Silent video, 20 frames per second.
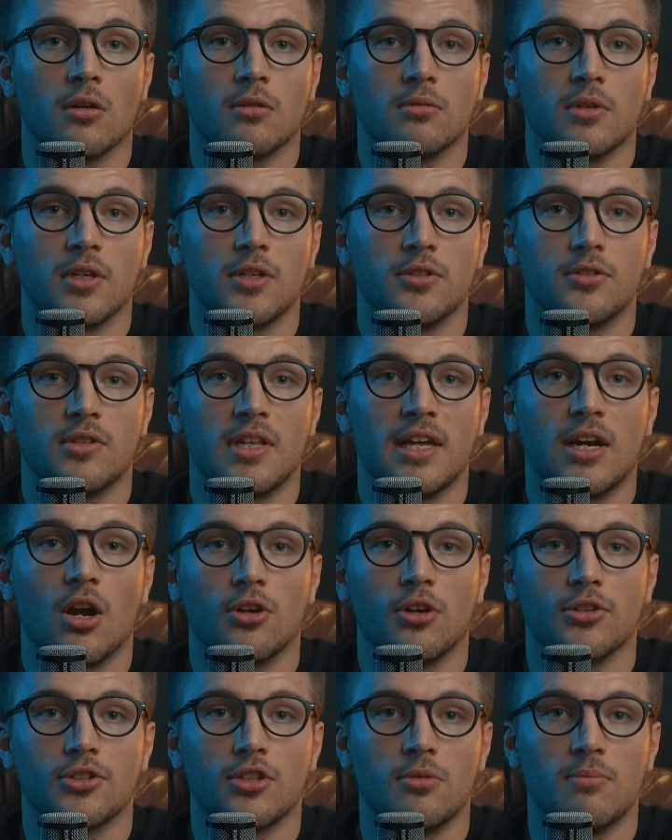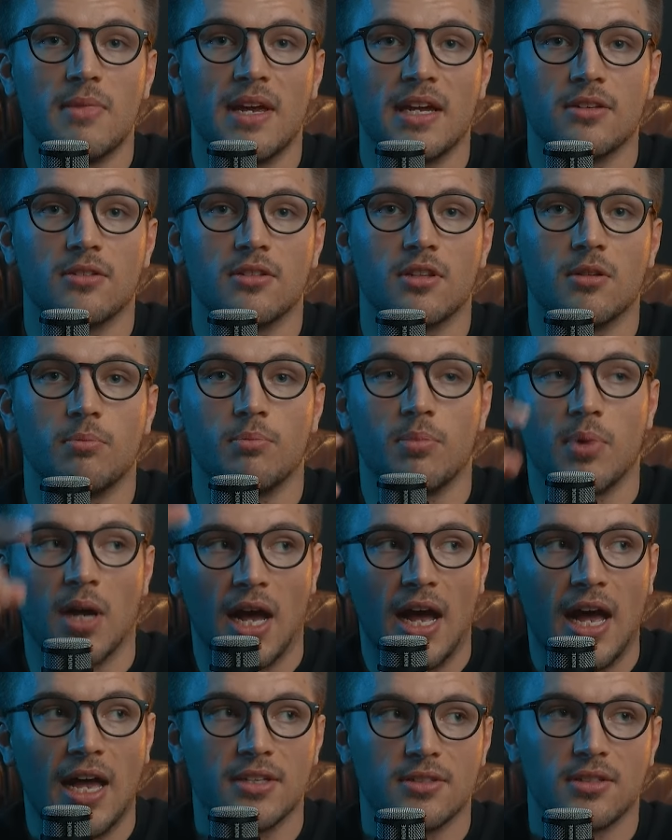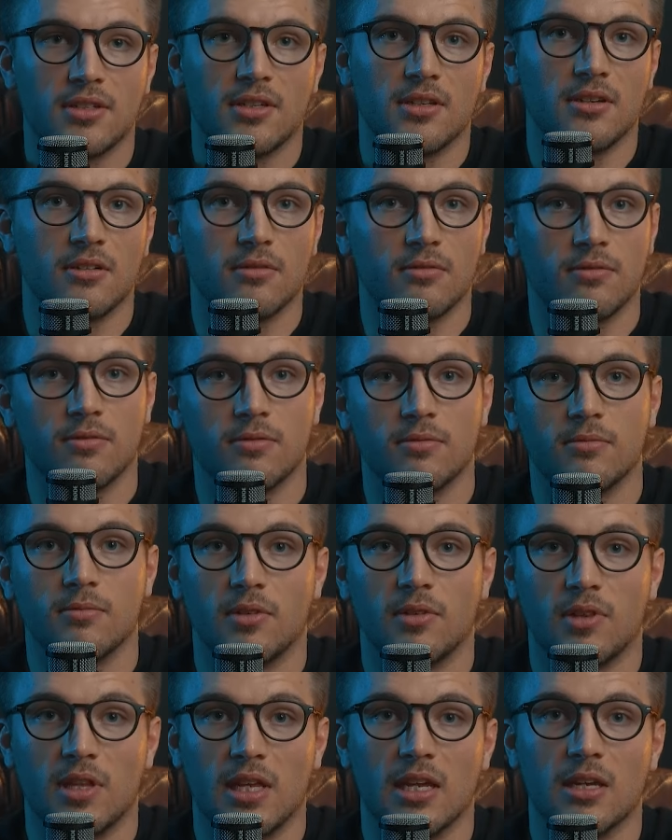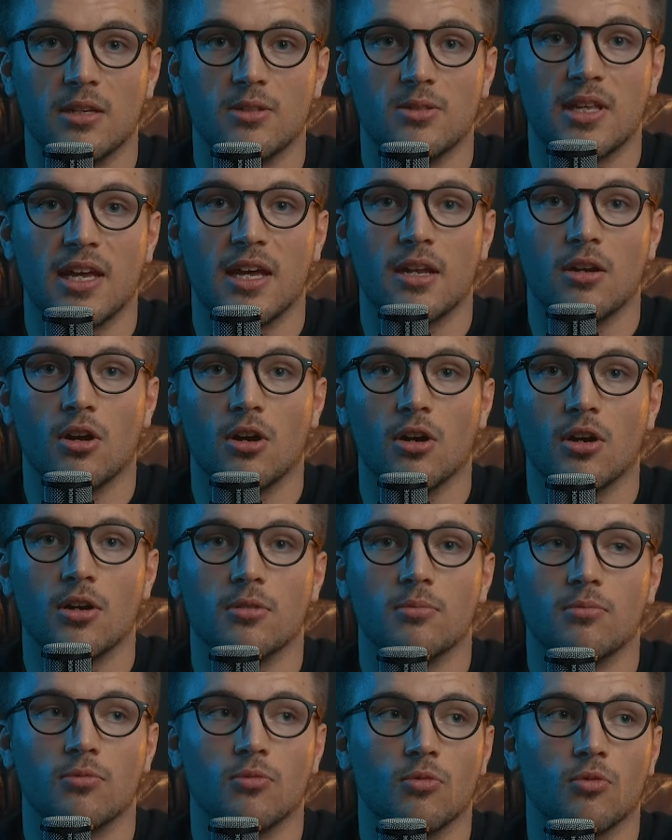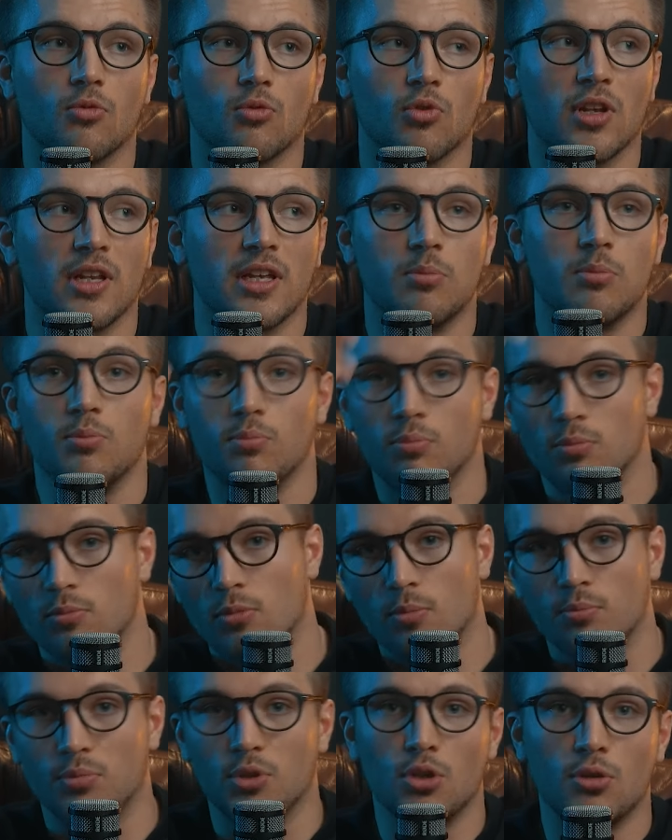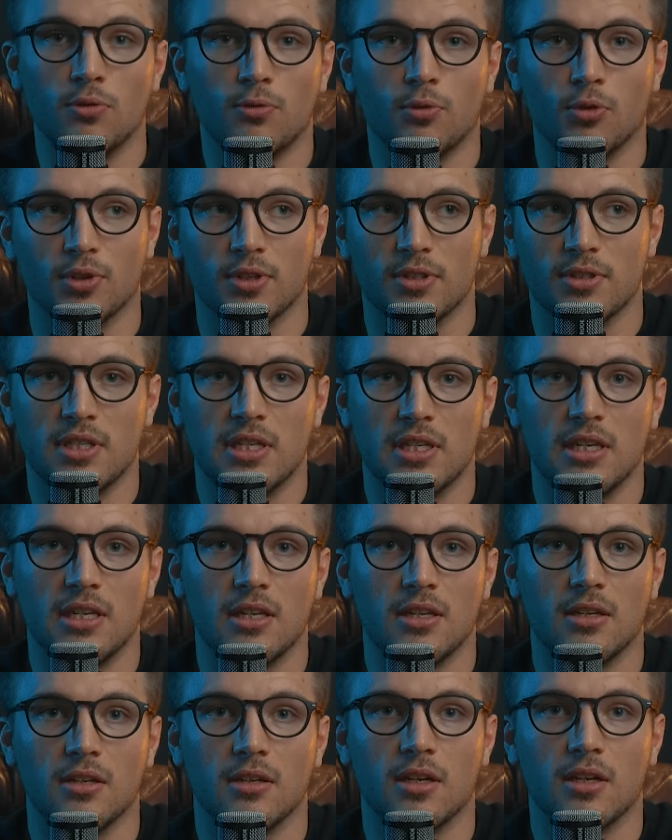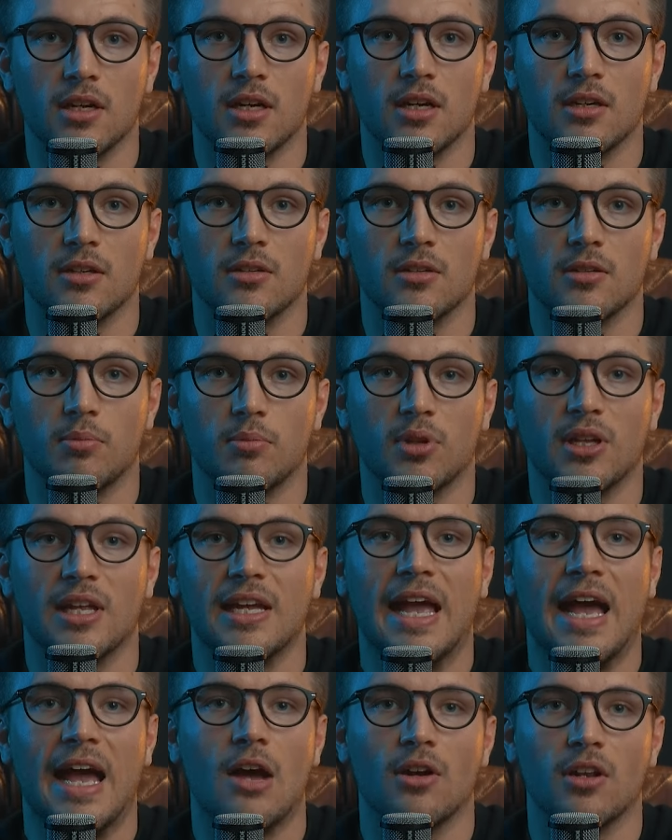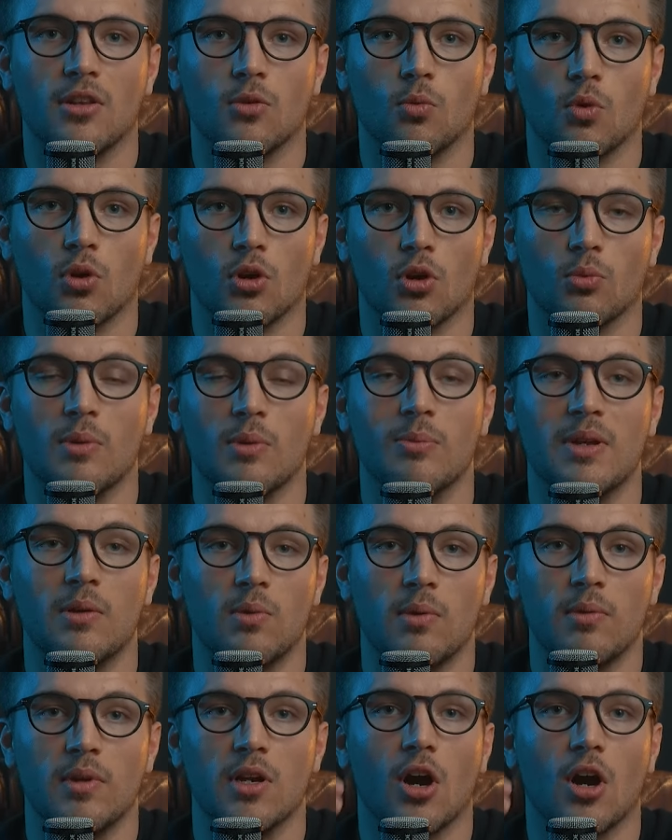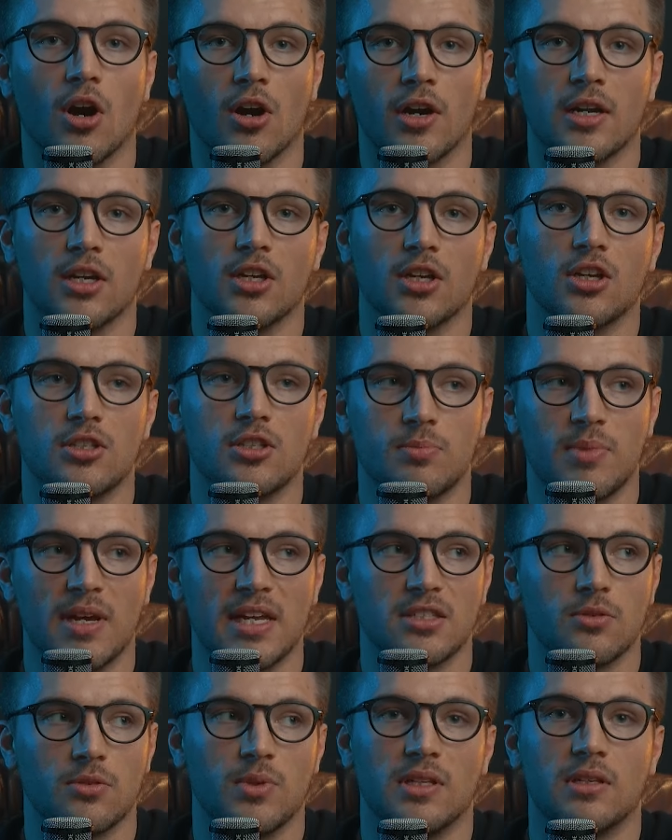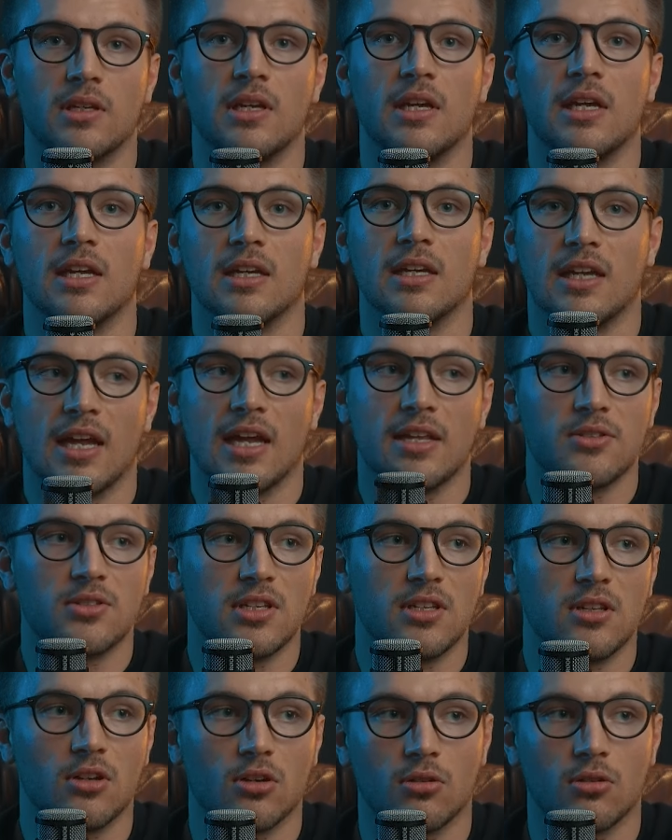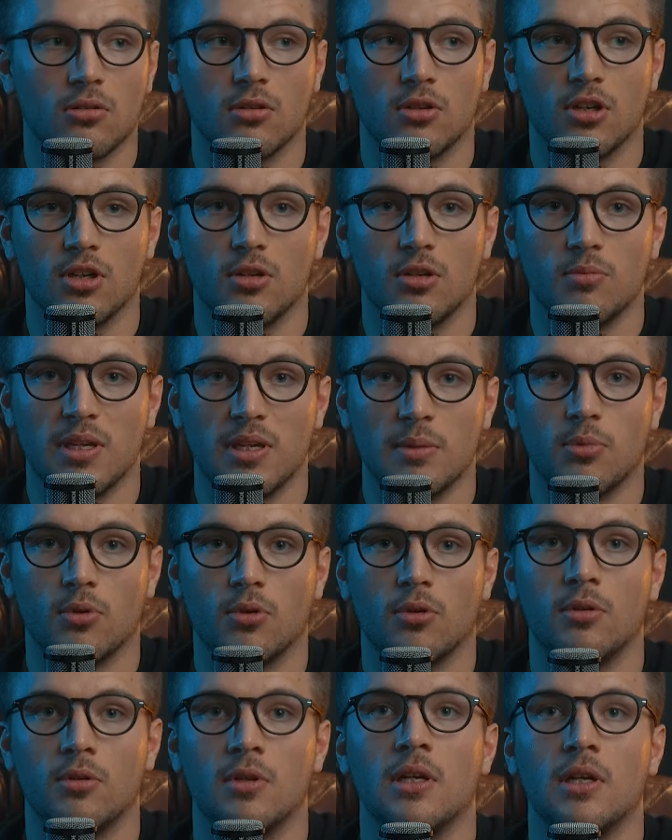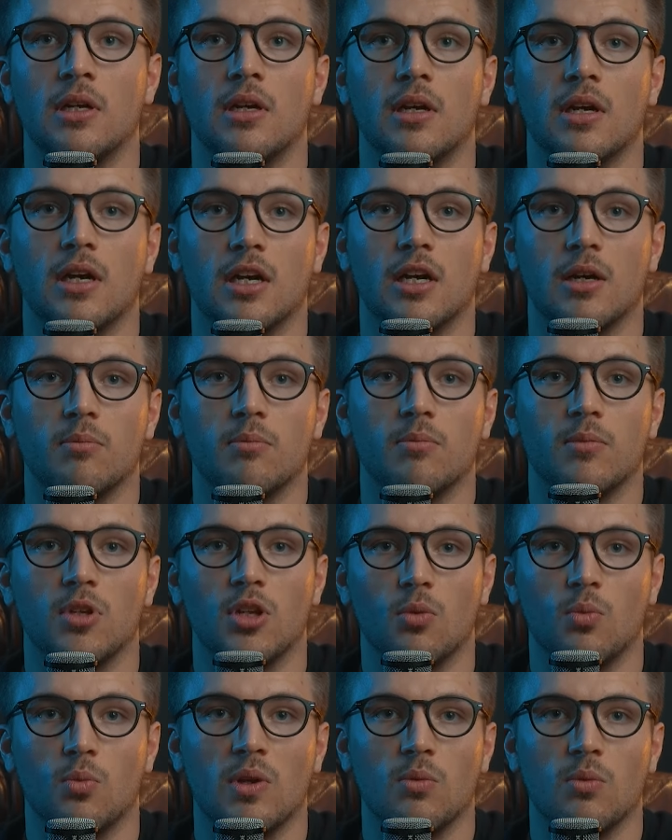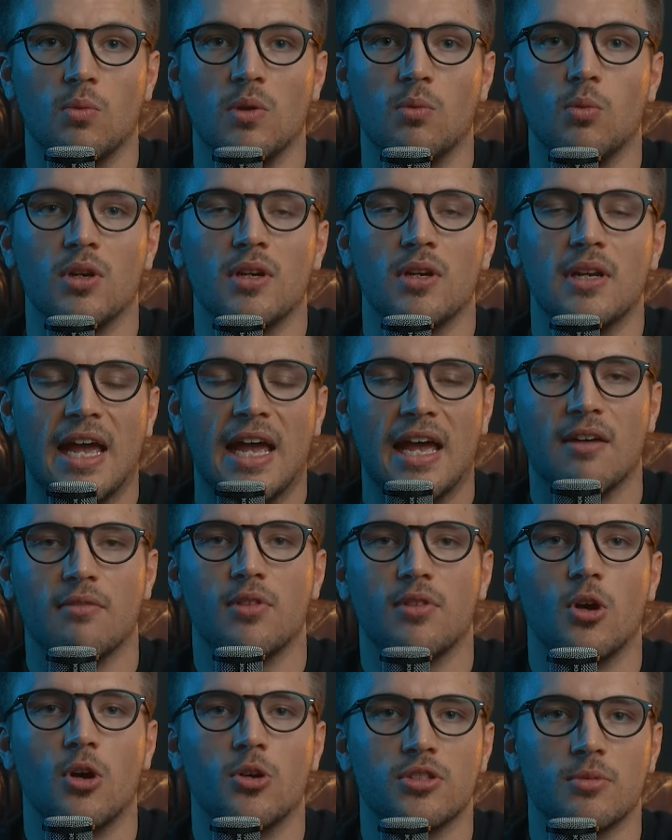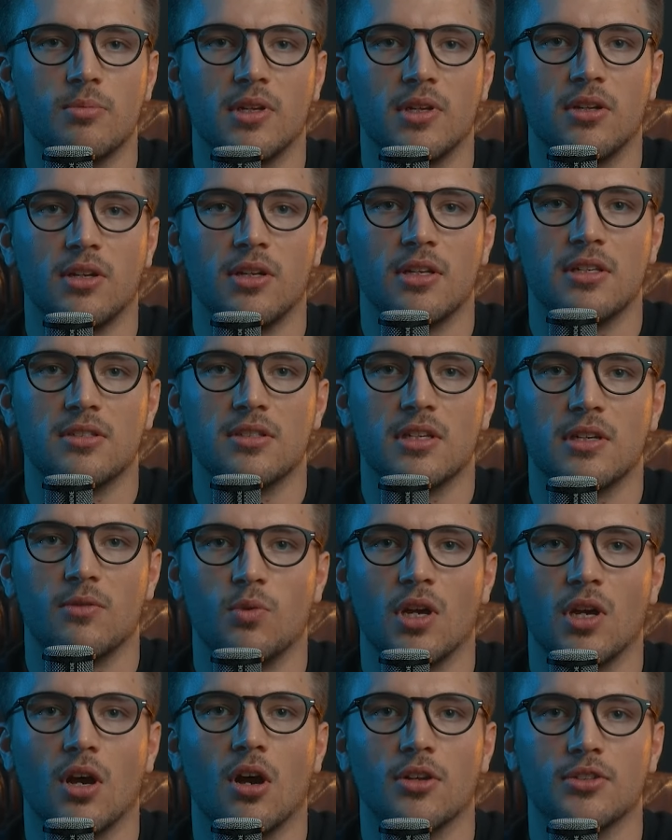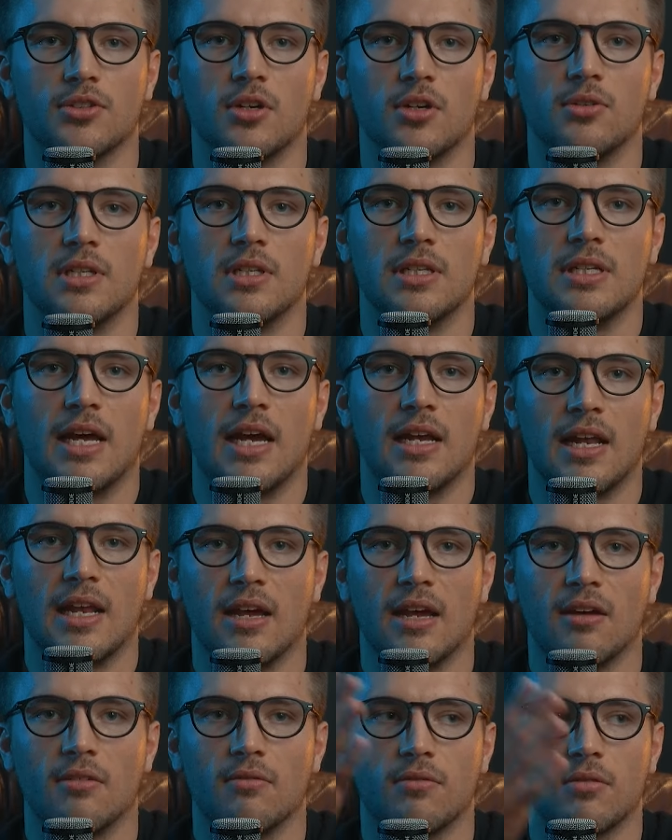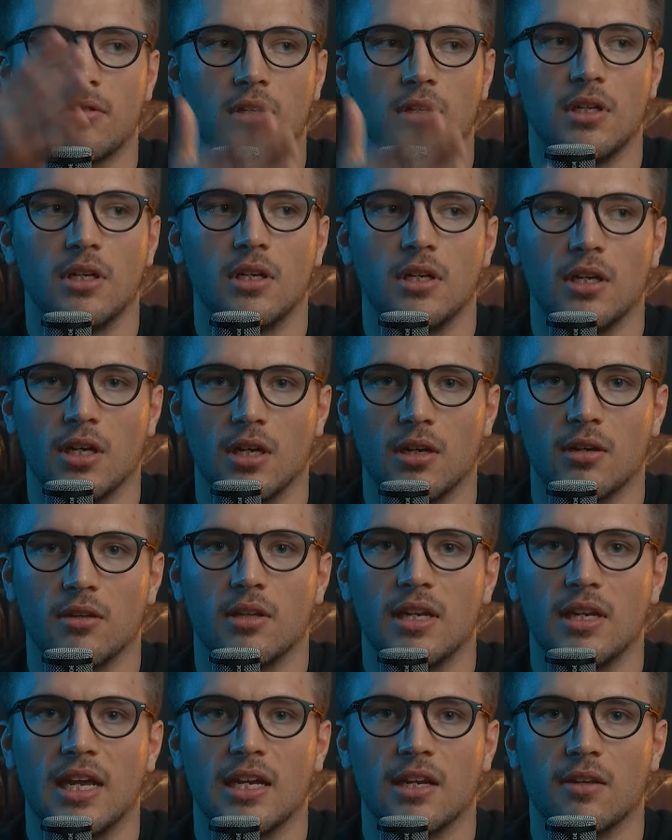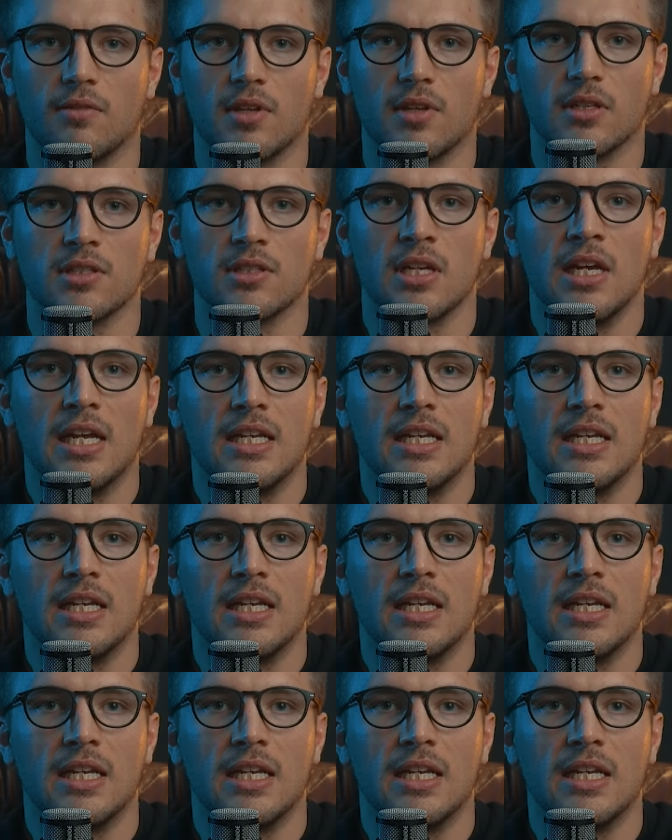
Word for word: And so that also makes the mm. positive things that are really beautiful to see uh, play out in the world when we when we are in a good space and we can see the good in people. Um, you know, we we wouldn't have those abilities if we also did not have uh, the negative things.